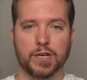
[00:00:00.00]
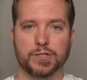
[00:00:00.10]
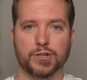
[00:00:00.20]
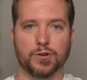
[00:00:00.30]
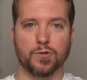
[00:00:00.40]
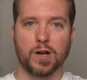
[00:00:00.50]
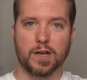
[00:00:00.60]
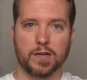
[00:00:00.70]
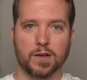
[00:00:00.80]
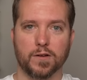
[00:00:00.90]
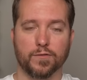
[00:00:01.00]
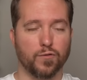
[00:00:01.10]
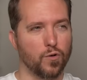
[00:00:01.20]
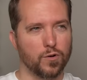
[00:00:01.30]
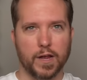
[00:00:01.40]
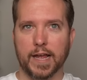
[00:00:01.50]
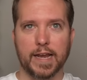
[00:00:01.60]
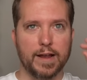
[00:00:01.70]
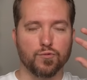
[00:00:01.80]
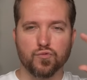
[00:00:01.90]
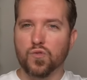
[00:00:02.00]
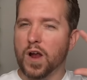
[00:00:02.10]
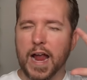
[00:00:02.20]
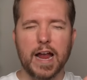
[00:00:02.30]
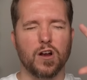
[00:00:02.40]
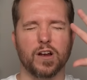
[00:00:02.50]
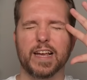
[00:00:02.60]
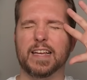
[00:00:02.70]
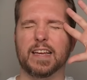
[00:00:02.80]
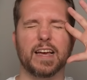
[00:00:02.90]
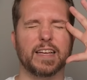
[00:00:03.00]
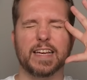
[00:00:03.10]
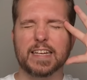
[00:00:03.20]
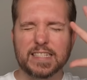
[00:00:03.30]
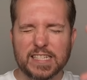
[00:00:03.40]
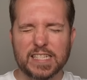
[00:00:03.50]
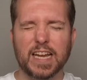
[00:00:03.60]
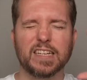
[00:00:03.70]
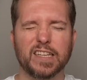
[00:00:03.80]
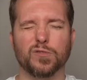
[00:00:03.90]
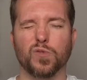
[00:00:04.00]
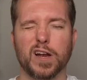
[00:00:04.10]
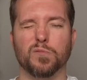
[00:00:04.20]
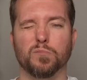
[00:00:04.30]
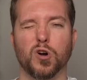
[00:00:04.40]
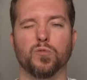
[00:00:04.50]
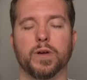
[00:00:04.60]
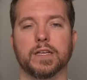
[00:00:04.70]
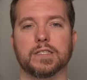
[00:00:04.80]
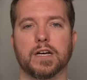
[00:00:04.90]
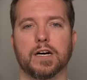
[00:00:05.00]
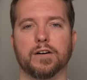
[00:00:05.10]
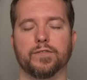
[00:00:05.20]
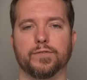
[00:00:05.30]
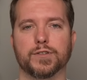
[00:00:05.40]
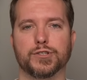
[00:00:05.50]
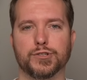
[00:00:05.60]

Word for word: So for in a rare, in like an insanely rare moment of